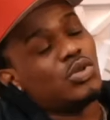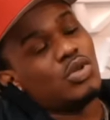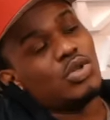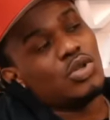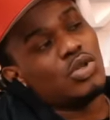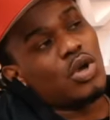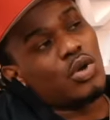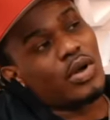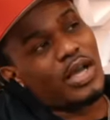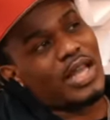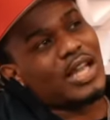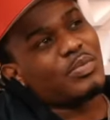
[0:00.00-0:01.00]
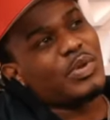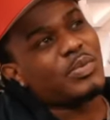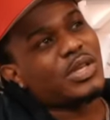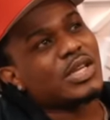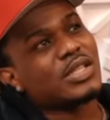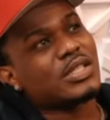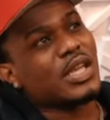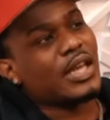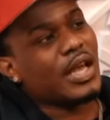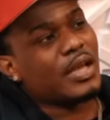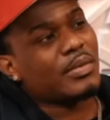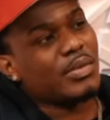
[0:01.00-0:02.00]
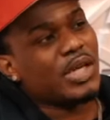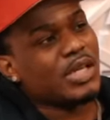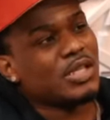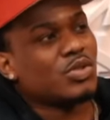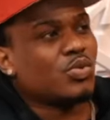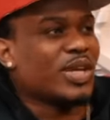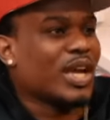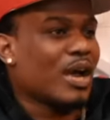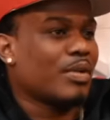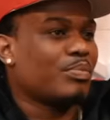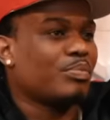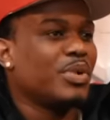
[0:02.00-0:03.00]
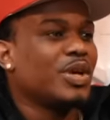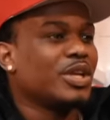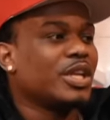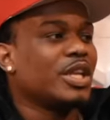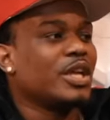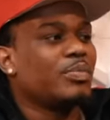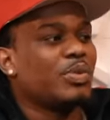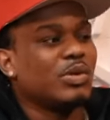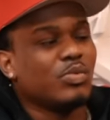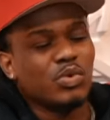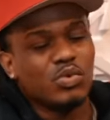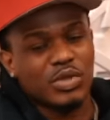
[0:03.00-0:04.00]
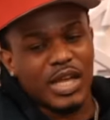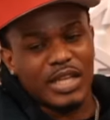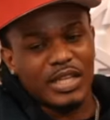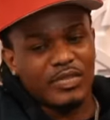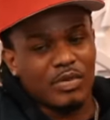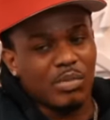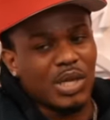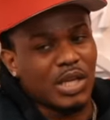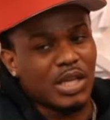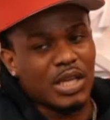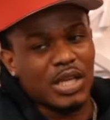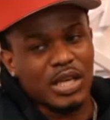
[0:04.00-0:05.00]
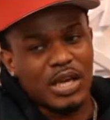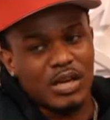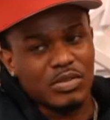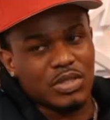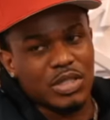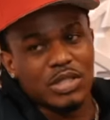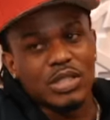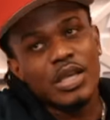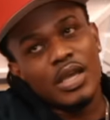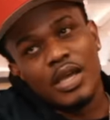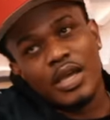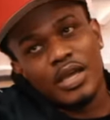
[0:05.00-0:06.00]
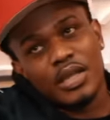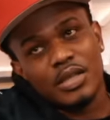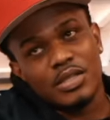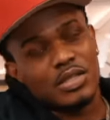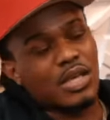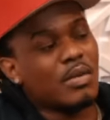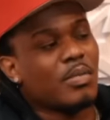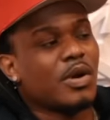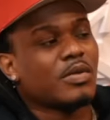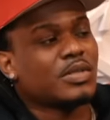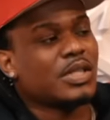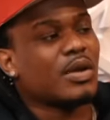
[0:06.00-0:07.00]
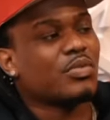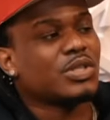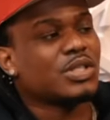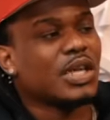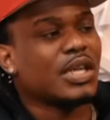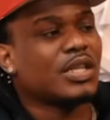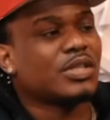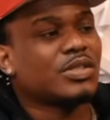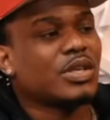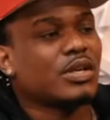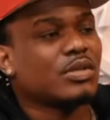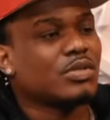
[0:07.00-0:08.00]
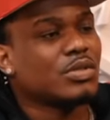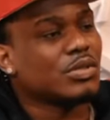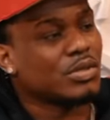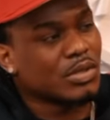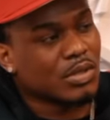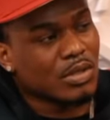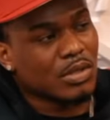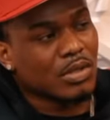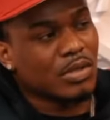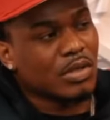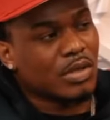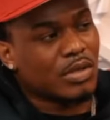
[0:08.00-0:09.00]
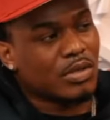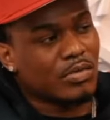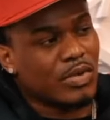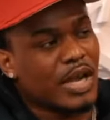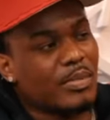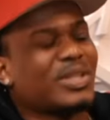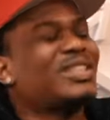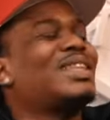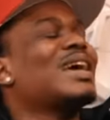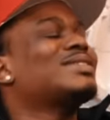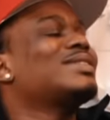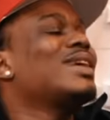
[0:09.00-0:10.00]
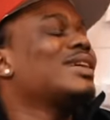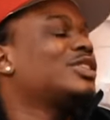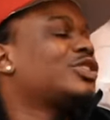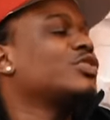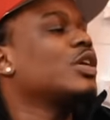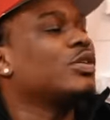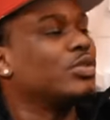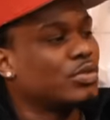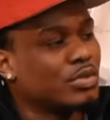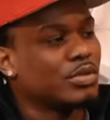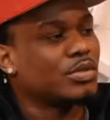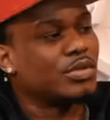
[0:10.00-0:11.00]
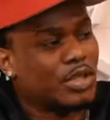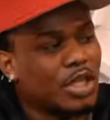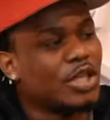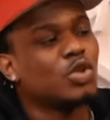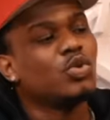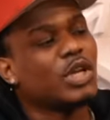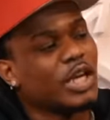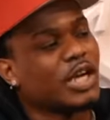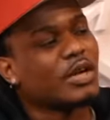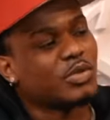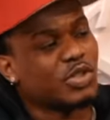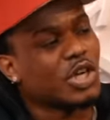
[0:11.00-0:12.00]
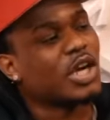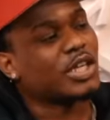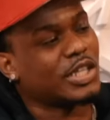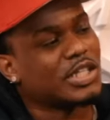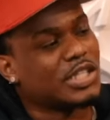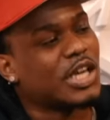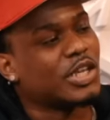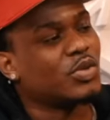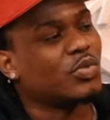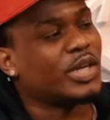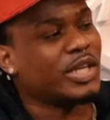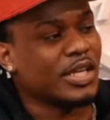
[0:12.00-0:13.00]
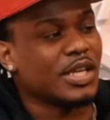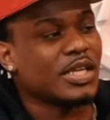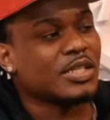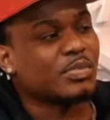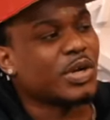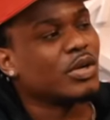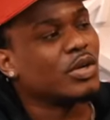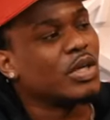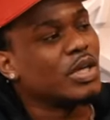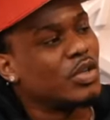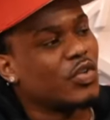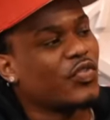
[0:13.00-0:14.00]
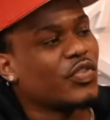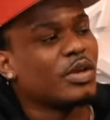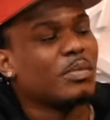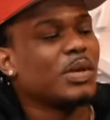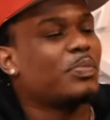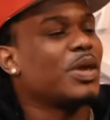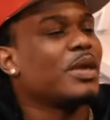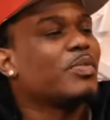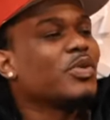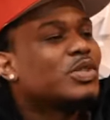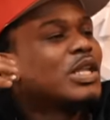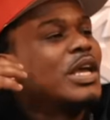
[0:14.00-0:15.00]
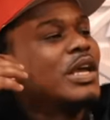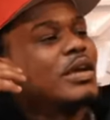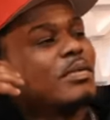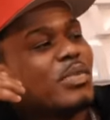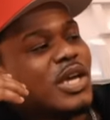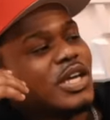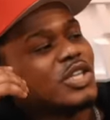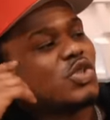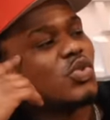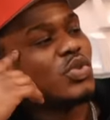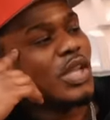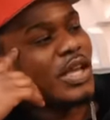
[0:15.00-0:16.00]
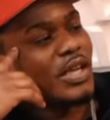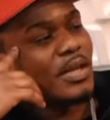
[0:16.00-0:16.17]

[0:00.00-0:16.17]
you you know a lot of people could say that because you, we got millionaire people that live in millionaire houses in the suburbs that would say they struggle too. Exactly. Right, but that's not struggle. Nigga, you look up struggle and tell you what it is, bro. You, you can't tell People, a person what struggle to